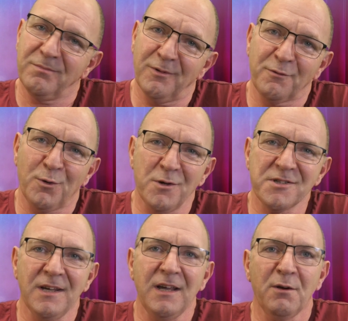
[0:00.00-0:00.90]
of
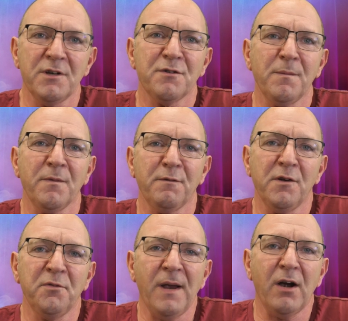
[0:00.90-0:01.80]
course, which from the
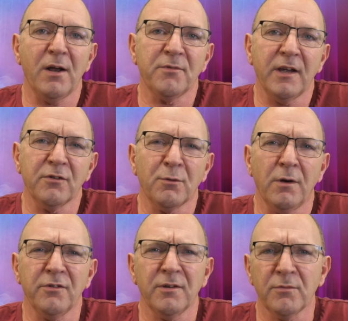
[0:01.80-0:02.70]
first power up takes
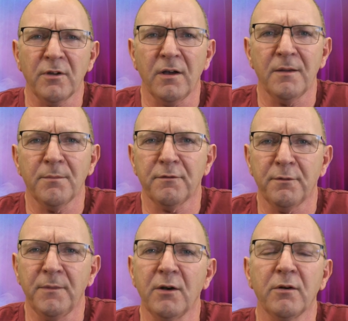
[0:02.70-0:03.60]
quite some time, but
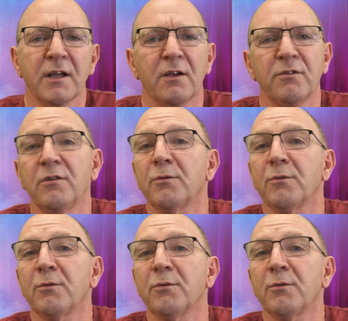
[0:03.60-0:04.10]
from then on it goes into a